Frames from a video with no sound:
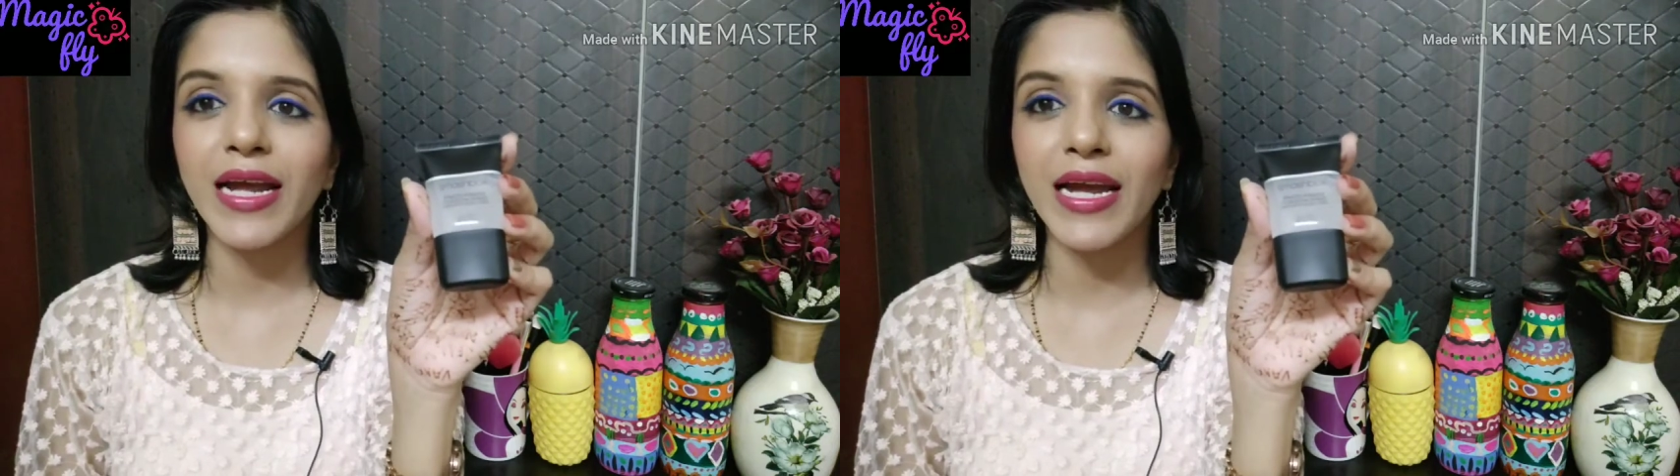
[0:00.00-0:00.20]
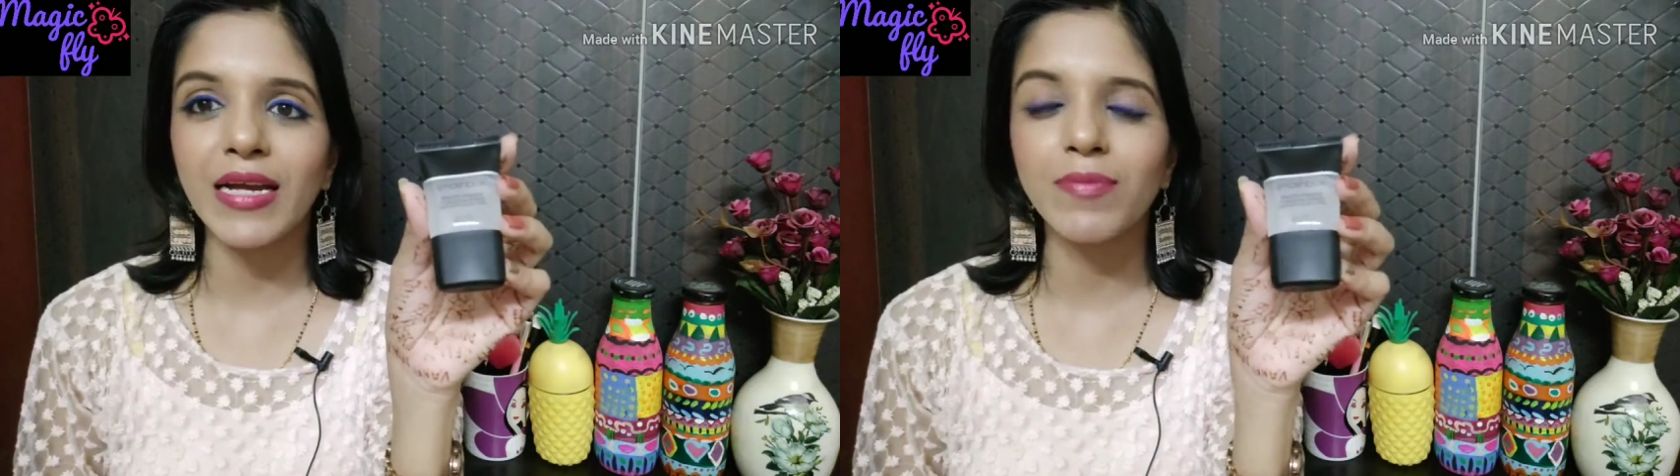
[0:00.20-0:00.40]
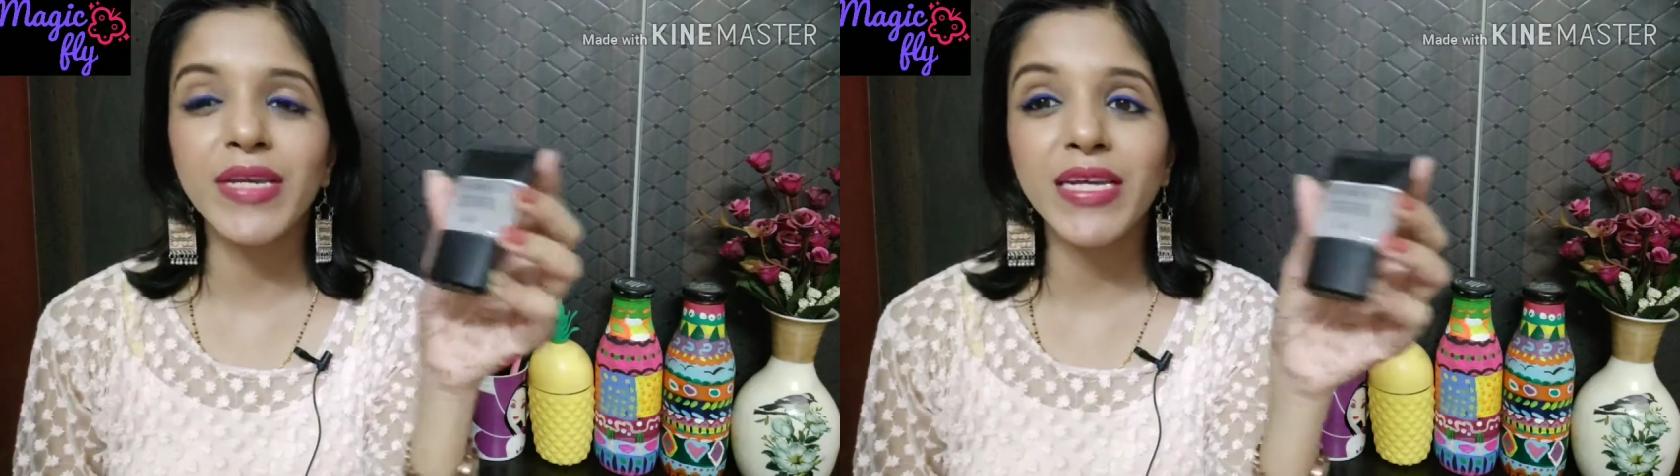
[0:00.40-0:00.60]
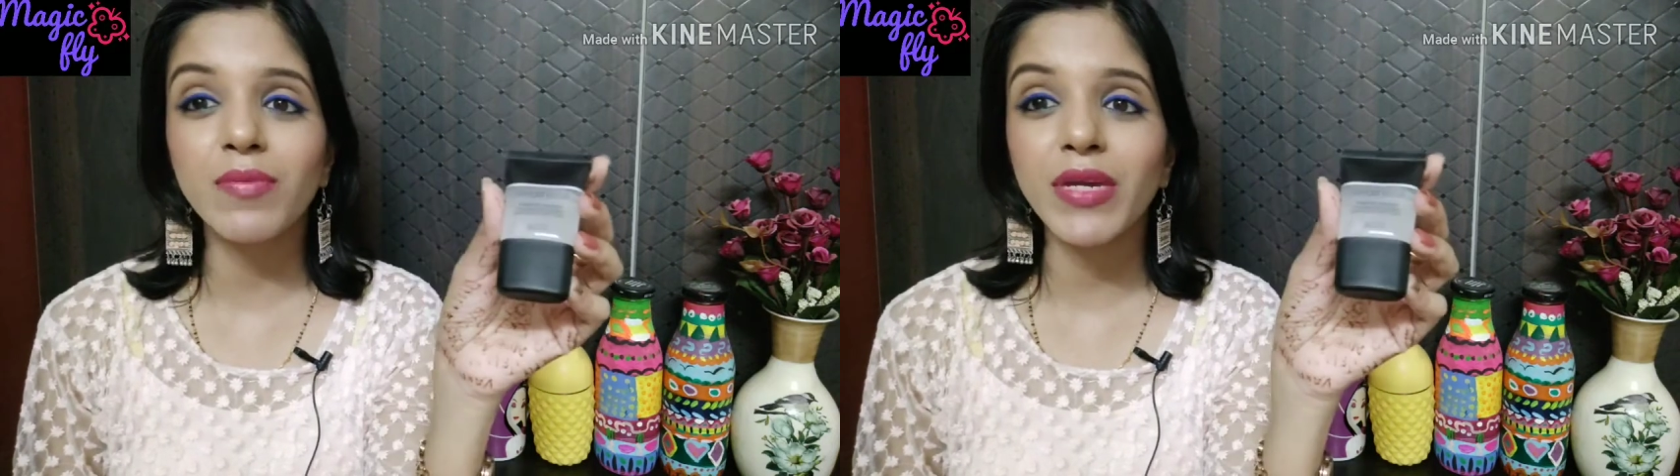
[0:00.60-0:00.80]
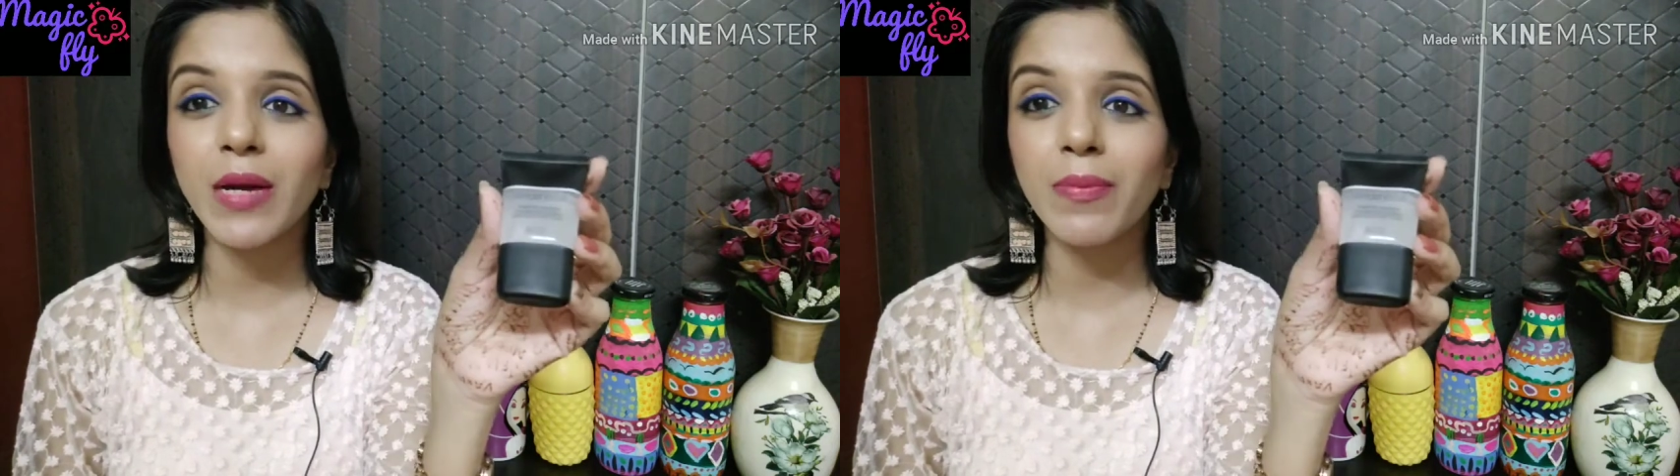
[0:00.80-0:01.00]
and being a
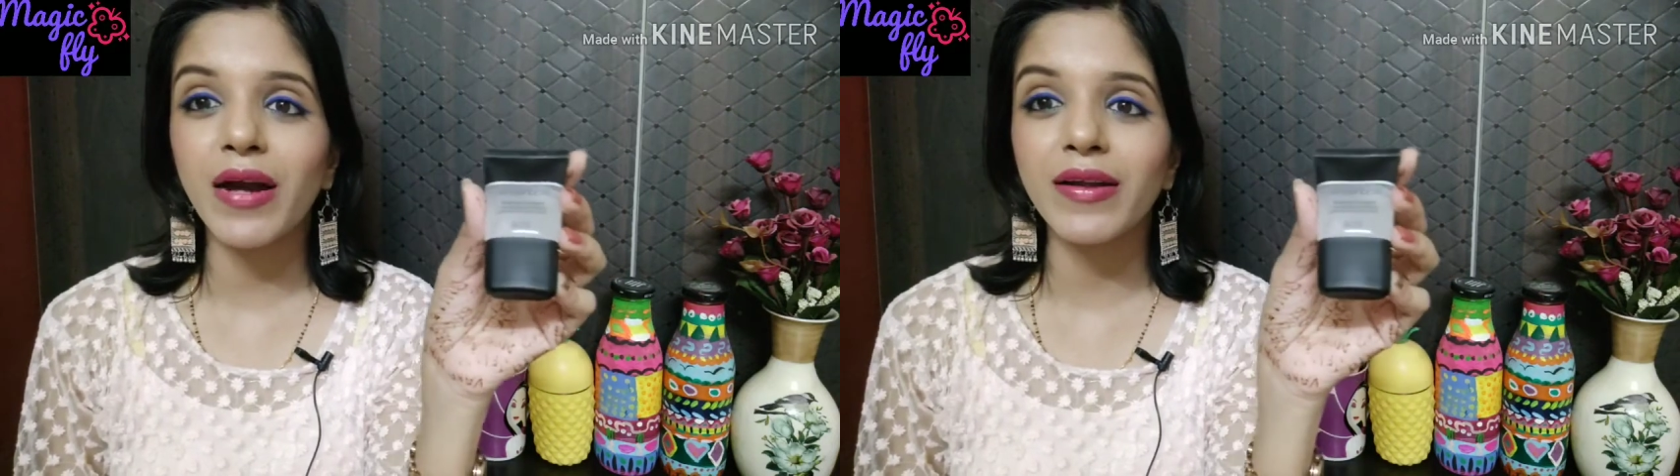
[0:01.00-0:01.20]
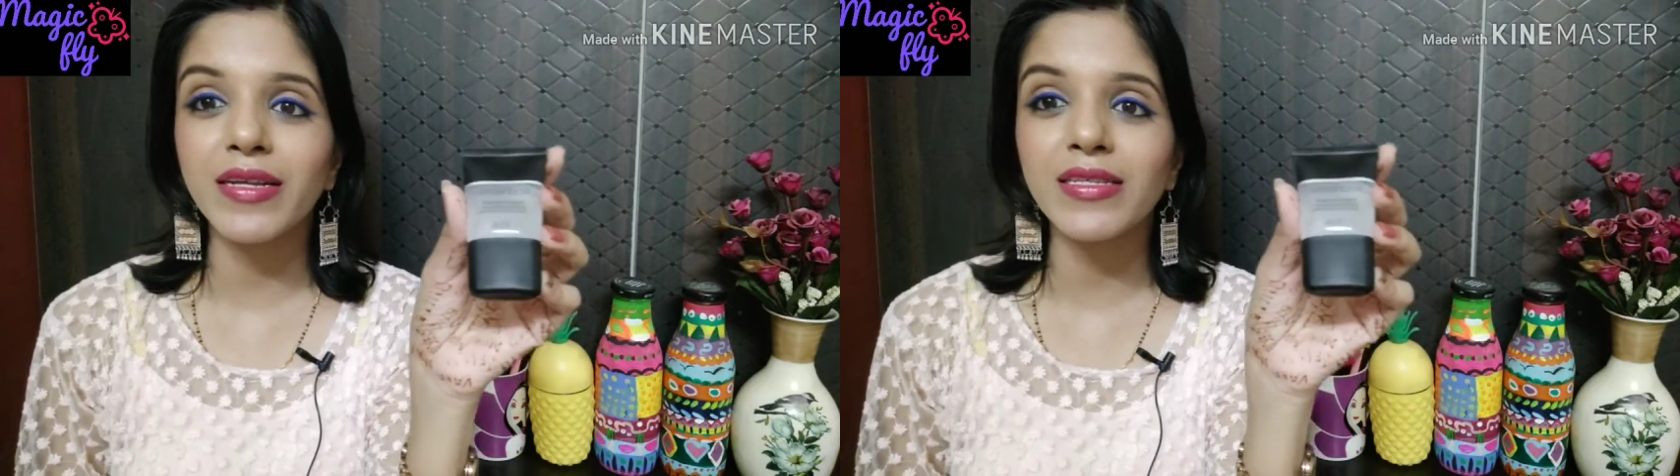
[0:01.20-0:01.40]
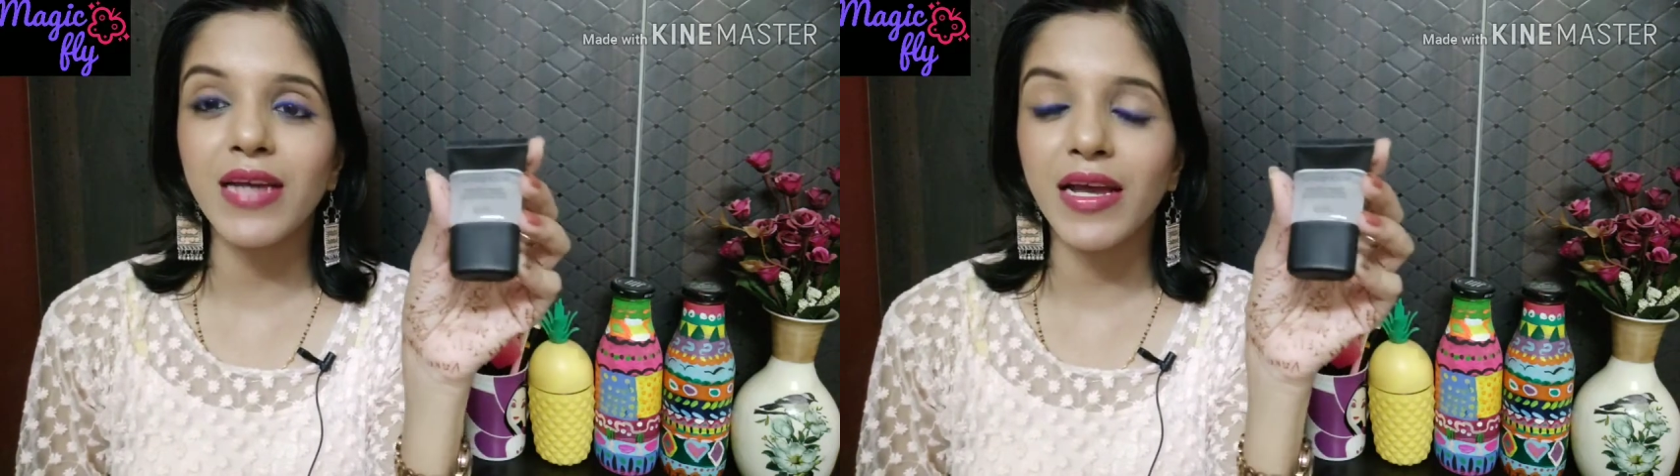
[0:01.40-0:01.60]
makeup artist,